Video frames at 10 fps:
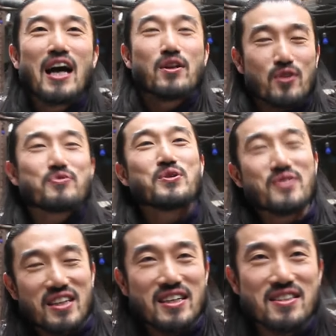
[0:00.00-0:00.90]
I know a few
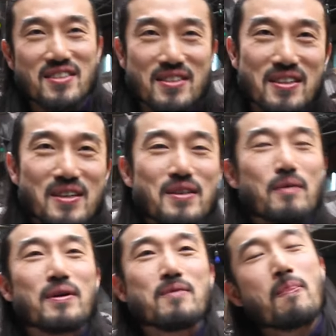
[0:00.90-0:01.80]
things. What
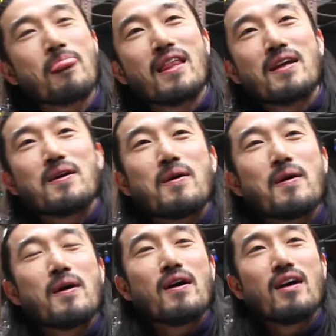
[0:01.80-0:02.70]
can you tease
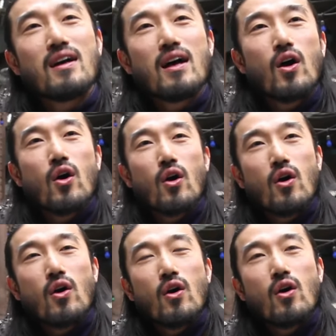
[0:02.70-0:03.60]
us that's going on that
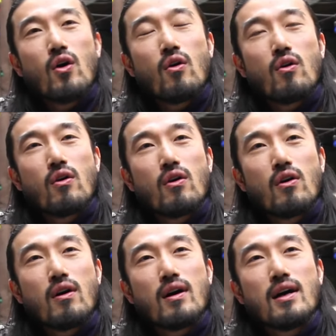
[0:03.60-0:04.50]
we're going to find out?
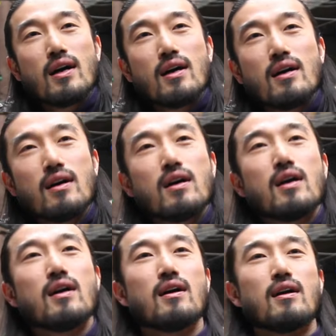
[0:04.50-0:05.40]
You know,
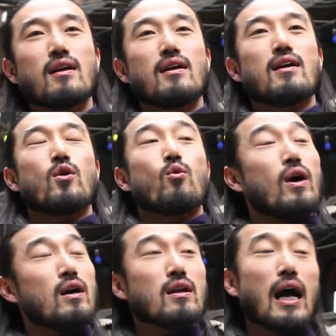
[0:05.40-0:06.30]
beginning of the season.
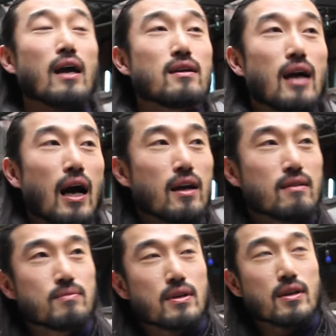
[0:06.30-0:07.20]
Well, I,
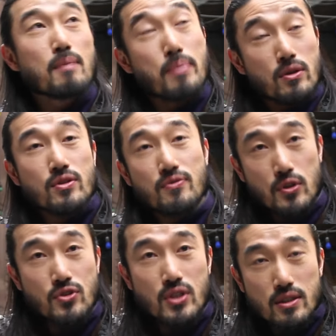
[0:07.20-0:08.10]
I compared to the
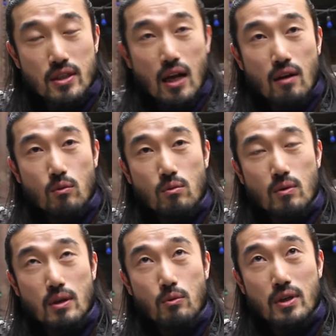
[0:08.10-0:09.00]
first season, I,
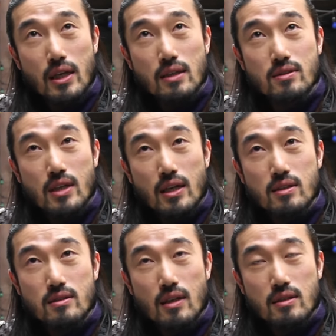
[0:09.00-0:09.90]
what I can say
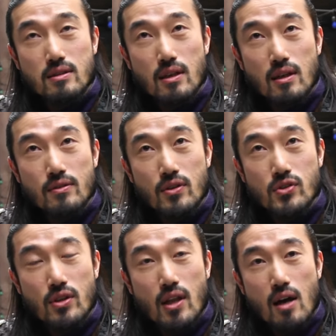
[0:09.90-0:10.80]
is that uh,
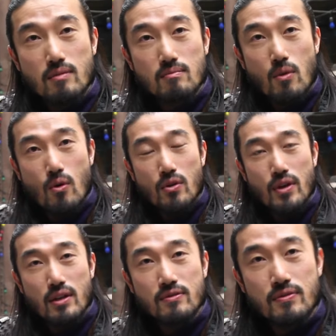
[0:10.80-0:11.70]
there's a lot more
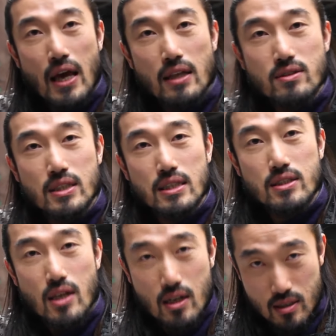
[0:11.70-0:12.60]
that Fancy
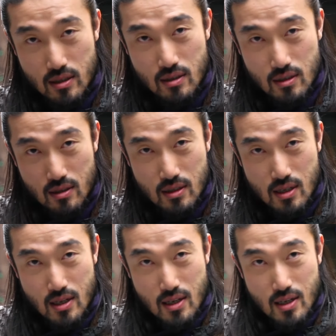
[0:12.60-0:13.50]
does.
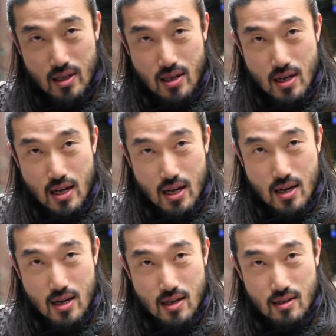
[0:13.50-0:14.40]

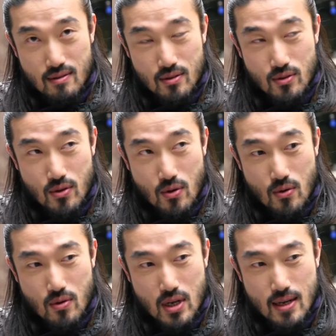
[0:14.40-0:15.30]
Uh, so.